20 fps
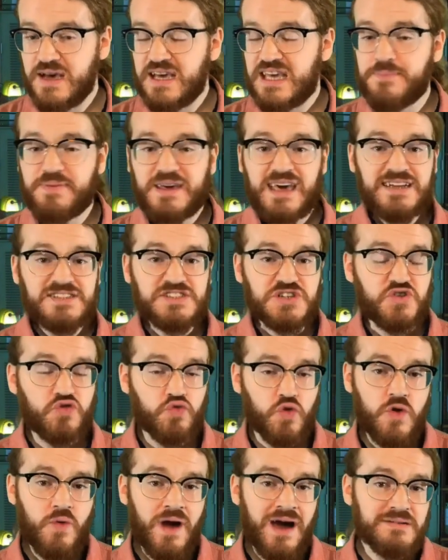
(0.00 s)
He began to
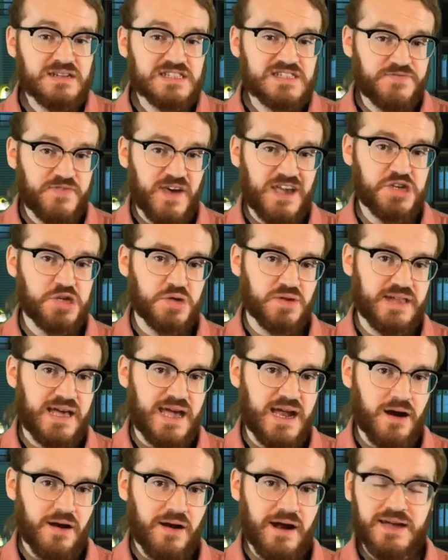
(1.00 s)
grow out his facial
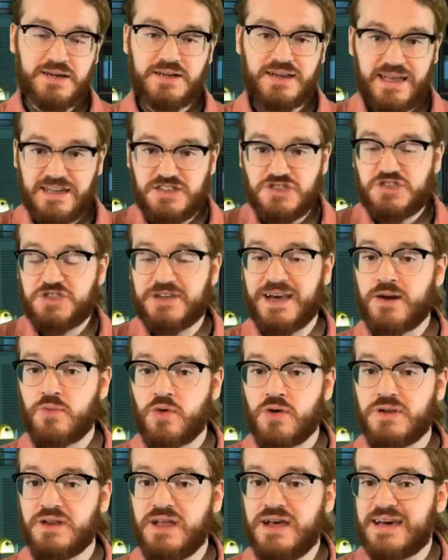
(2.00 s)
hair, and in
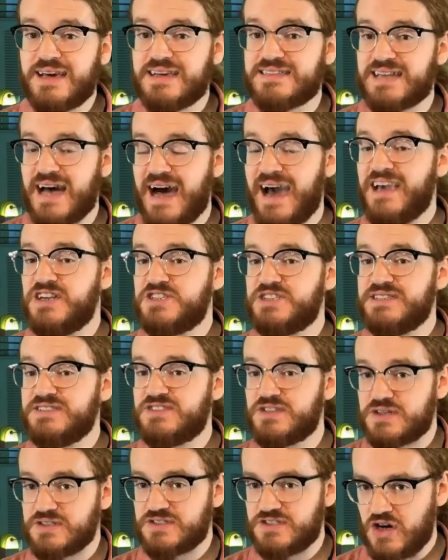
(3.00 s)
general, his hygiene
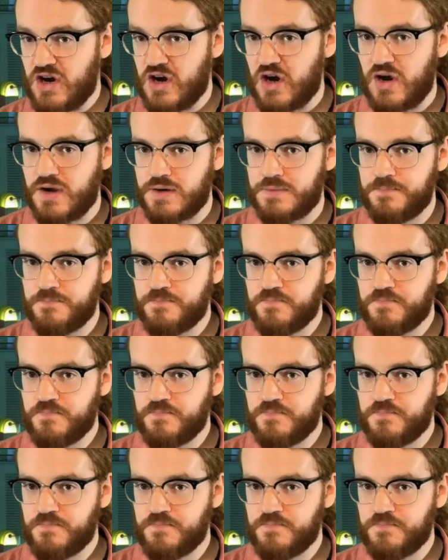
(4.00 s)
took a turn.